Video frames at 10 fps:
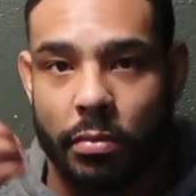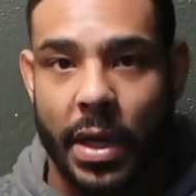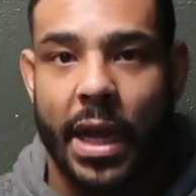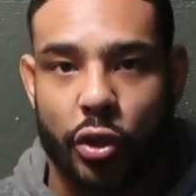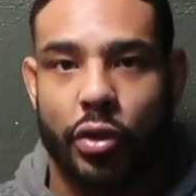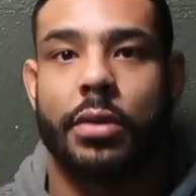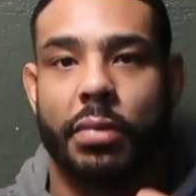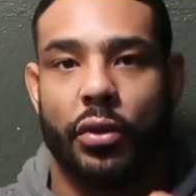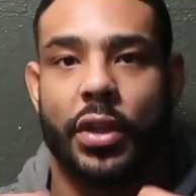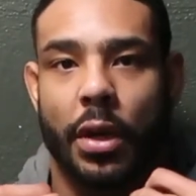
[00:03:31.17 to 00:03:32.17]
naturally
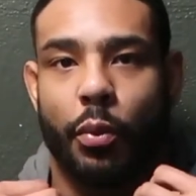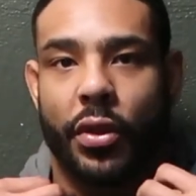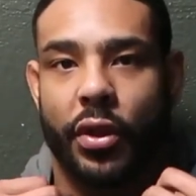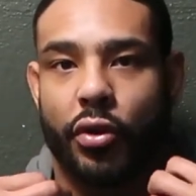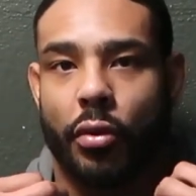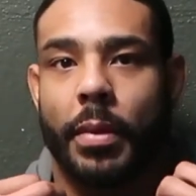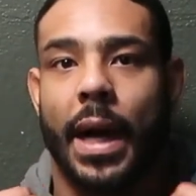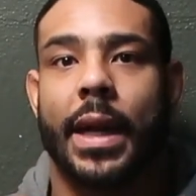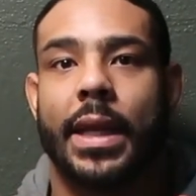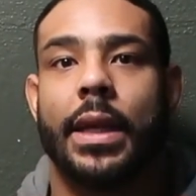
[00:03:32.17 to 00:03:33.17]
build up within your
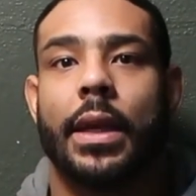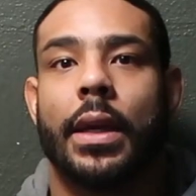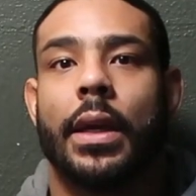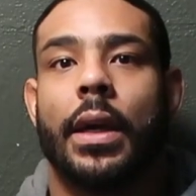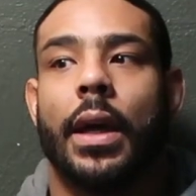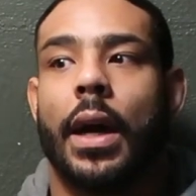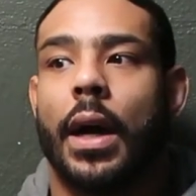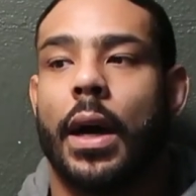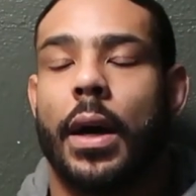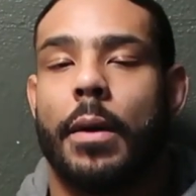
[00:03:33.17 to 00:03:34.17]
body
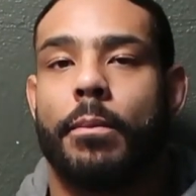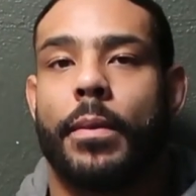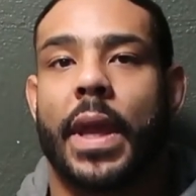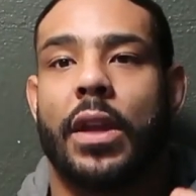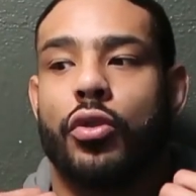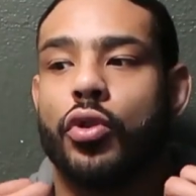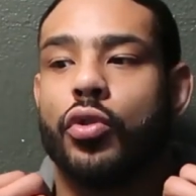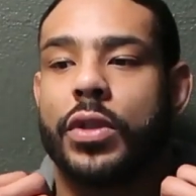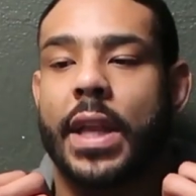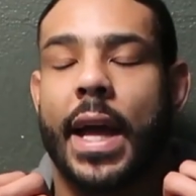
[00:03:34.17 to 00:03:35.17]
um, and
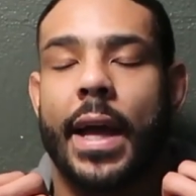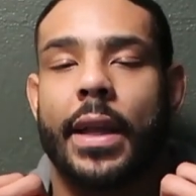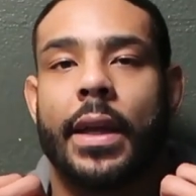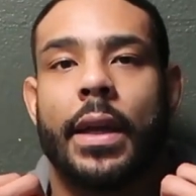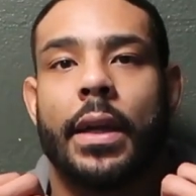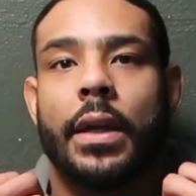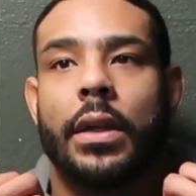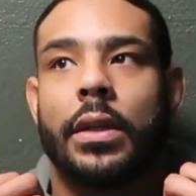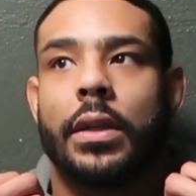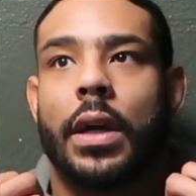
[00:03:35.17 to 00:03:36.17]
use that
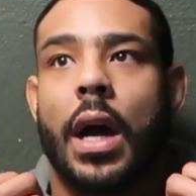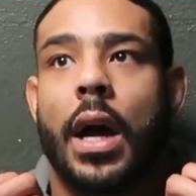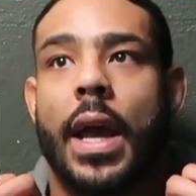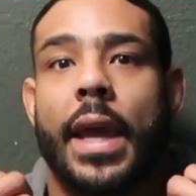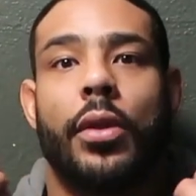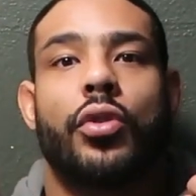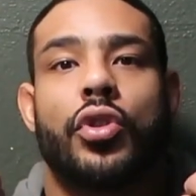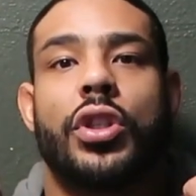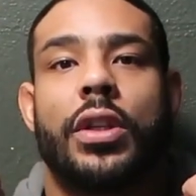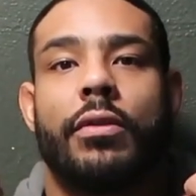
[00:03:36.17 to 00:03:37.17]
uh,
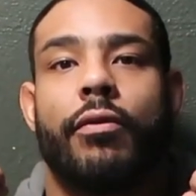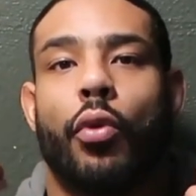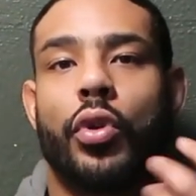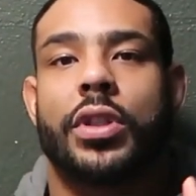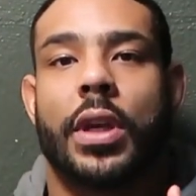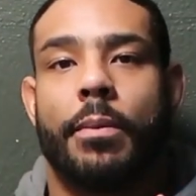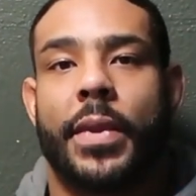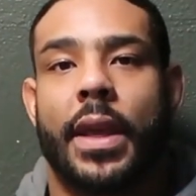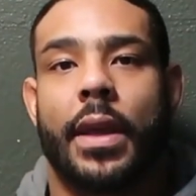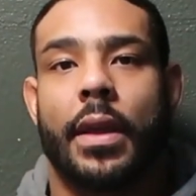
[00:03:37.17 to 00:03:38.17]
energy for
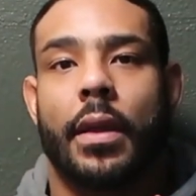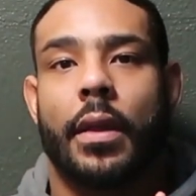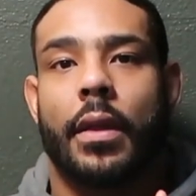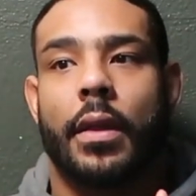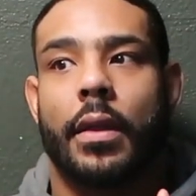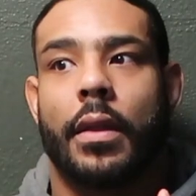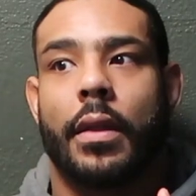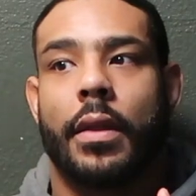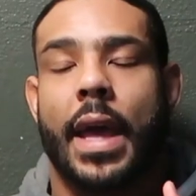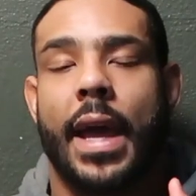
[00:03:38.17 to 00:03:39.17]
something
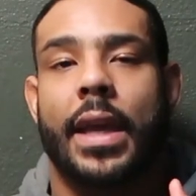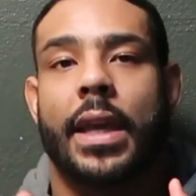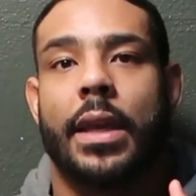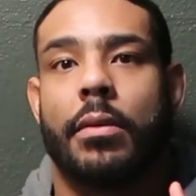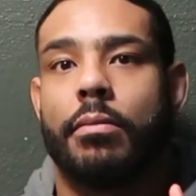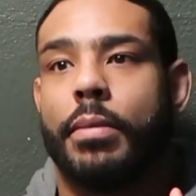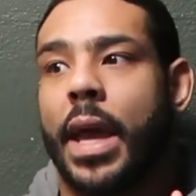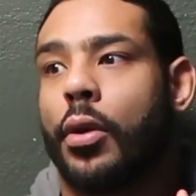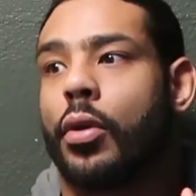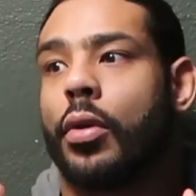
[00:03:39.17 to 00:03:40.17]
that can
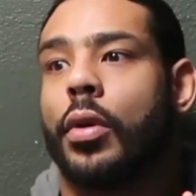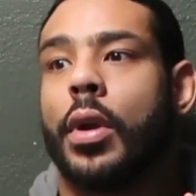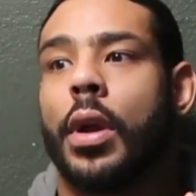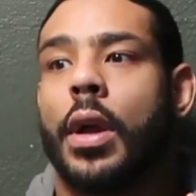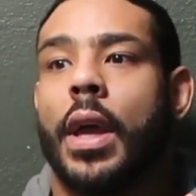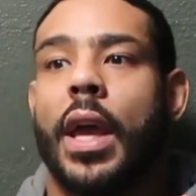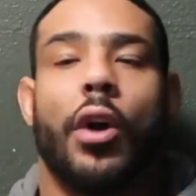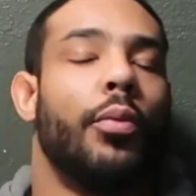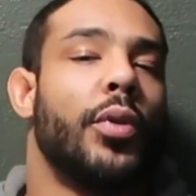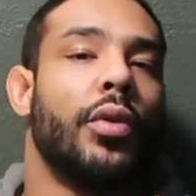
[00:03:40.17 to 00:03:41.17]
better
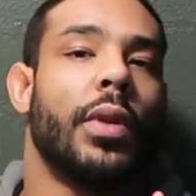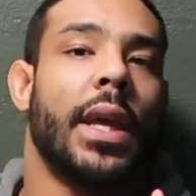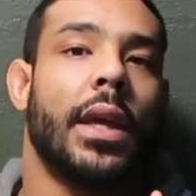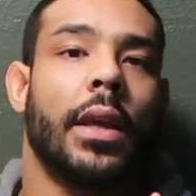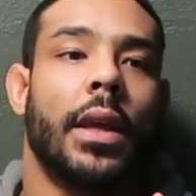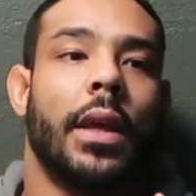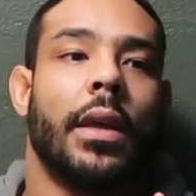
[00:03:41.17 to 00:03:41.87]
help you. Like,